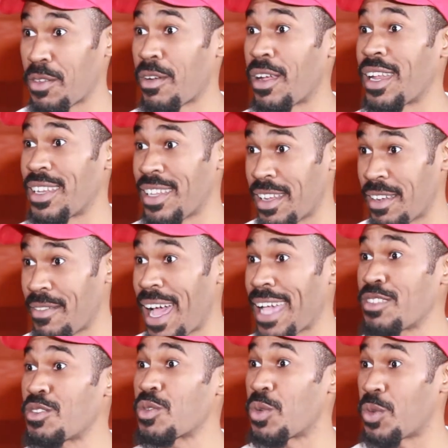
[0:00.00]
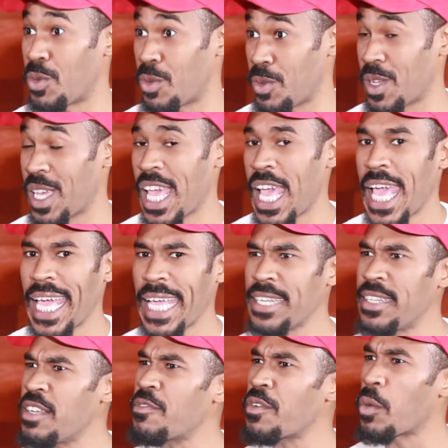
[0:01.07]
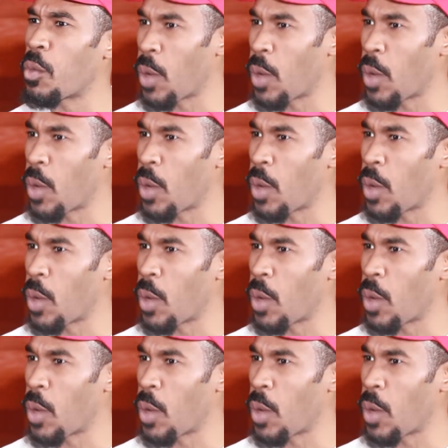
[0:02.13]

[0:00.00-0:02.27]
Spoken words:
grade year of high school, in different